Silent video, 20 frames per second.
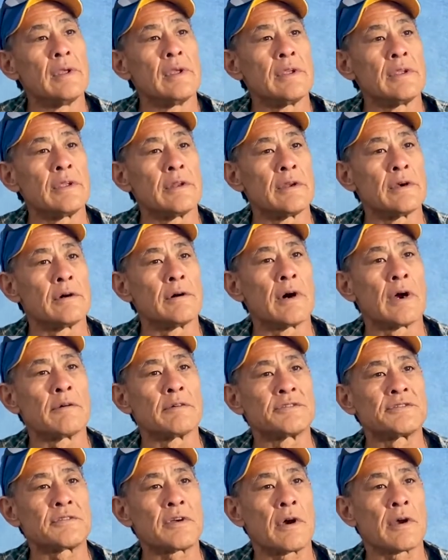you know, I
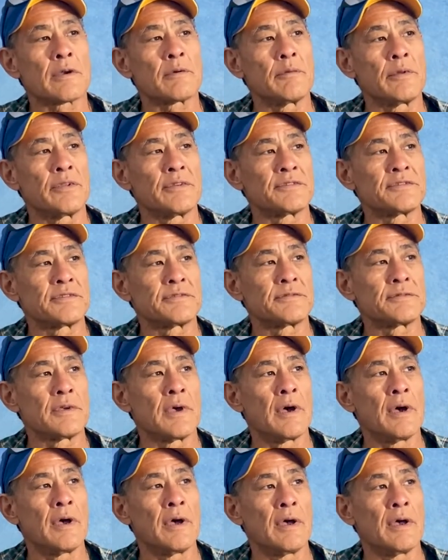was talking with
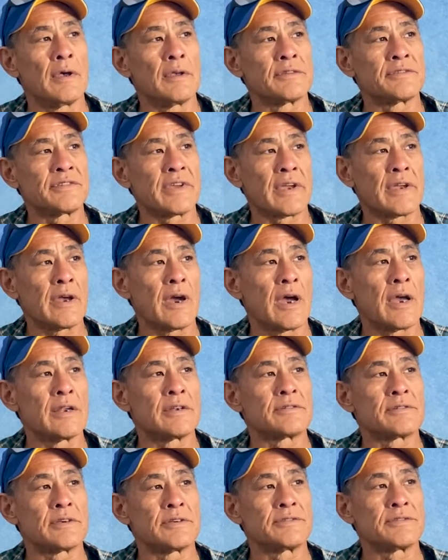a
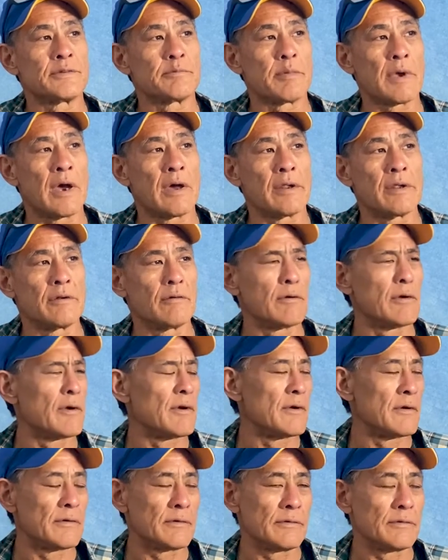psychiatrist about it,
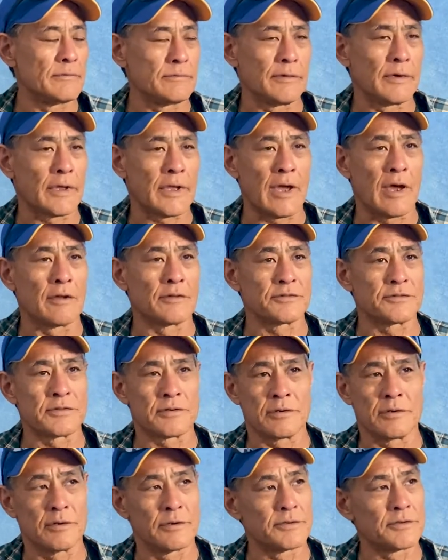or a
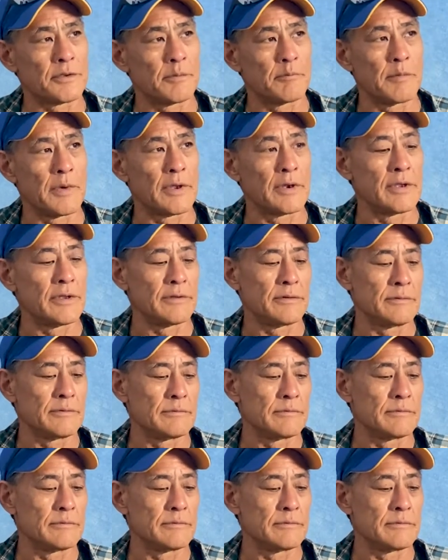counselor or somebody